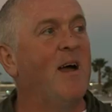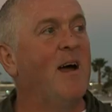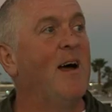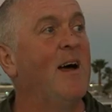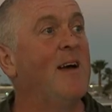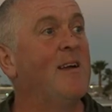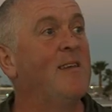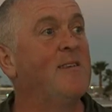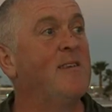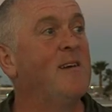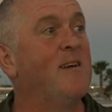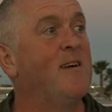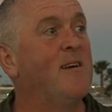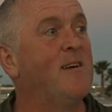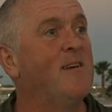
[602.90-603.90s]
And
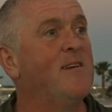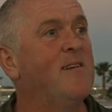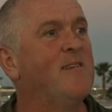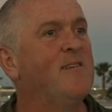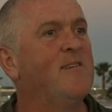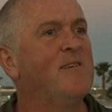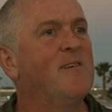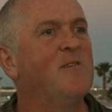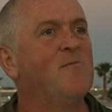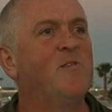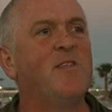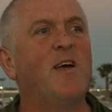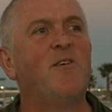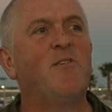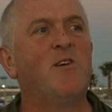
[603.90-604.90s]

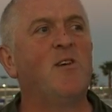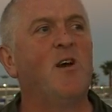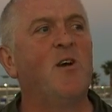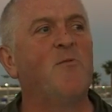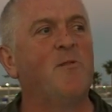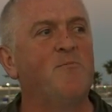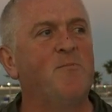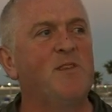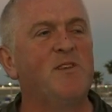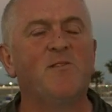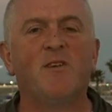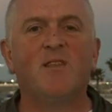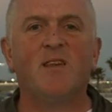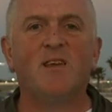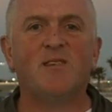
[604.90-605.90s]
without her, I wouldn't be
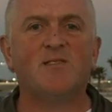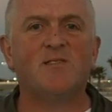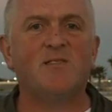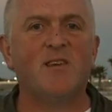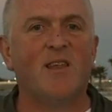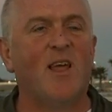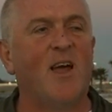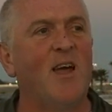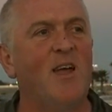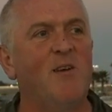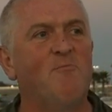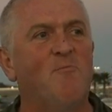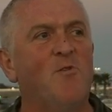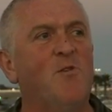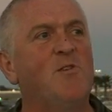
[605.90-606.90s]
doing this, and I
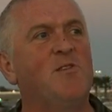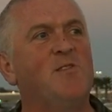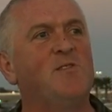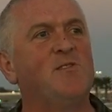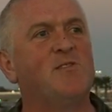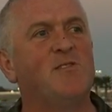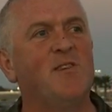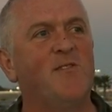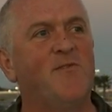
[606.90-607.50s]
wouldn't